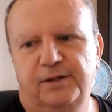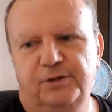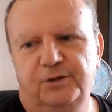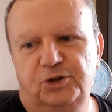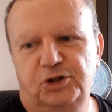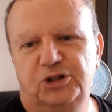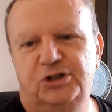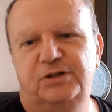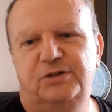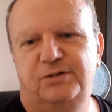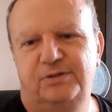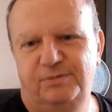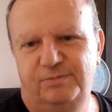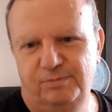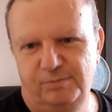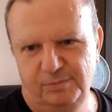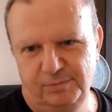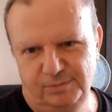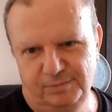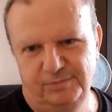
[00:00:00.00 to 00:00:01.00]
just
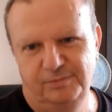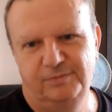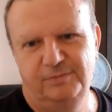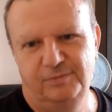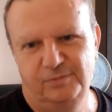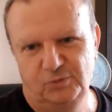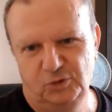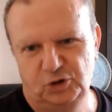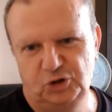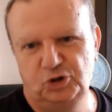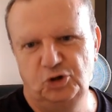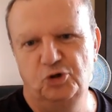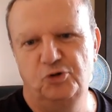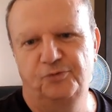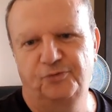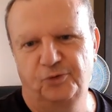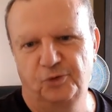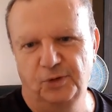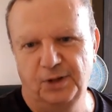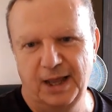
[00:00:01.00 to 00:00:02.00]
shoot
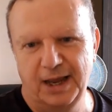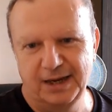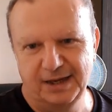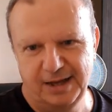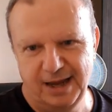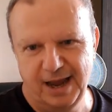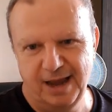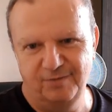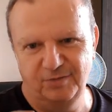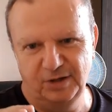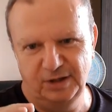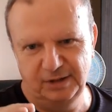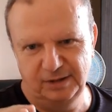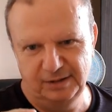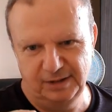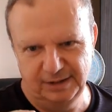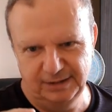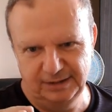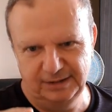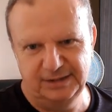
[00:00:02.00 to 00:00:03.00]
for like
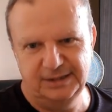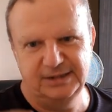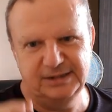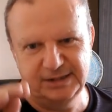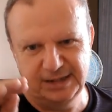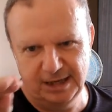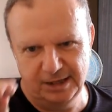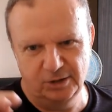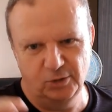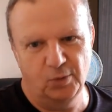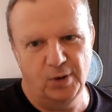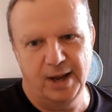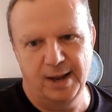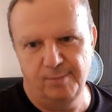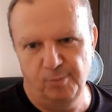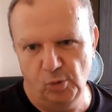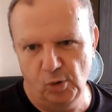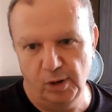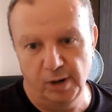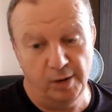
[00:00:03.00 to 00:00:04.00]
having at least $10,000
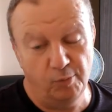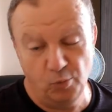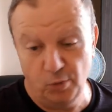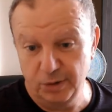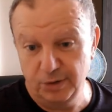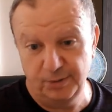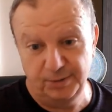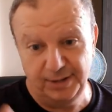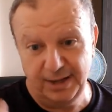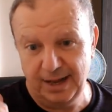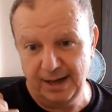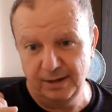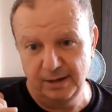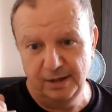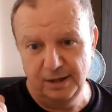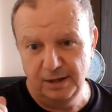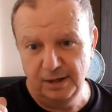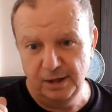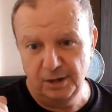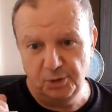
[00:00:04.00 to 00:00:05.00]
more. And whether that
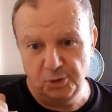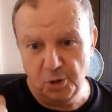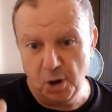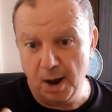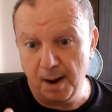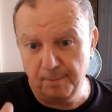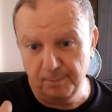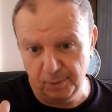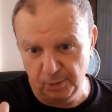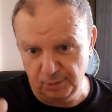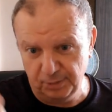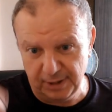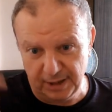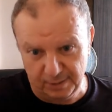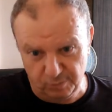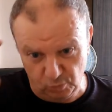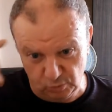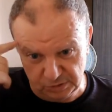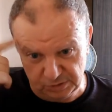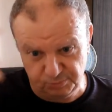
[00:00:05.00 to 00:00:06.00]
number
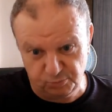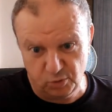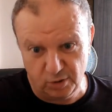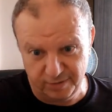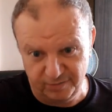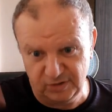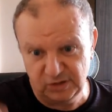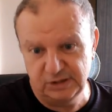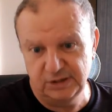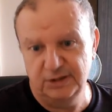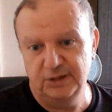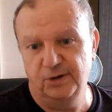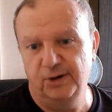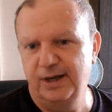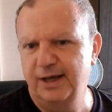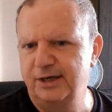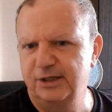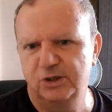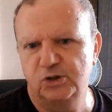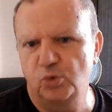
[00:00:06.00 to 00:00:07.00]
that was previously in your
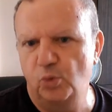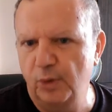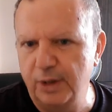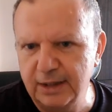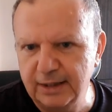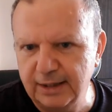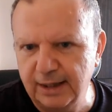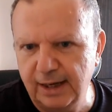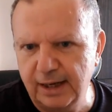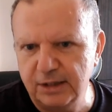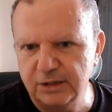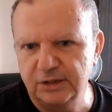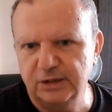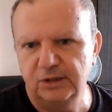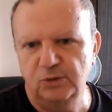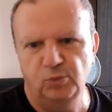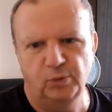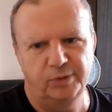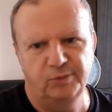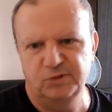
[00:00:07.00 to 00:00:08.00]
head is
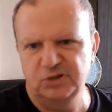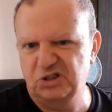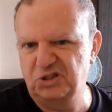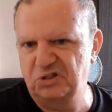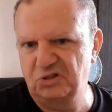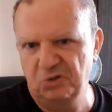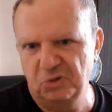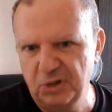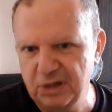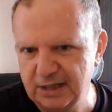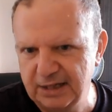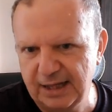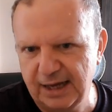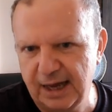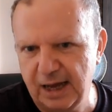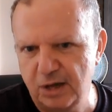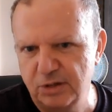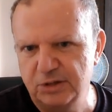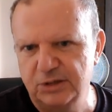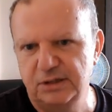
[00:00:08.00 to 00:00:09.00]
20,000, whether it's
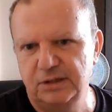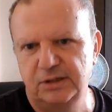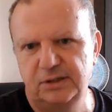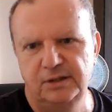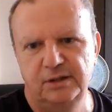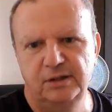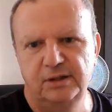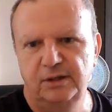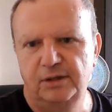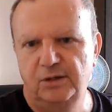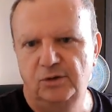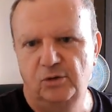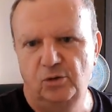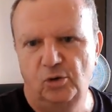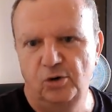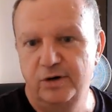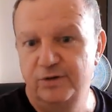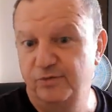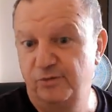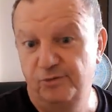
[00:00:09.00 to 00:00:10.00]
30,000
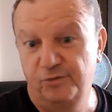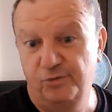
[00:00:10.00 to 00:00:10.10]
or even